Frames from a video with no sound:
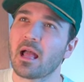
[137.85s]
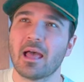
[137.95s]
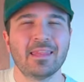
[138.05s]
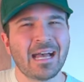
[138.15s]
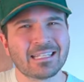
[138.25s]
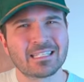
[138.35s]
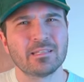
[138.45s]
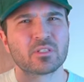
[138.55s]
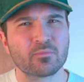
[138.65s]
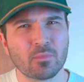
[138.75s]
And that
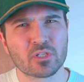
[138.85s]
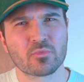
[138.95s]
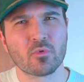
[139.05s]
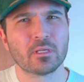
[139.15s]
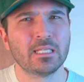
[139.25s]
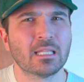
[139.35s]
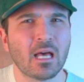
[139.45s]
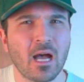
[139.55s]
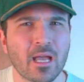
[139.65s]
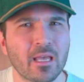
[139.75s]
seems much more in
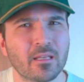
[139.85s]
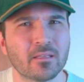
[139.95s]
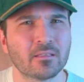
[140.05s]
line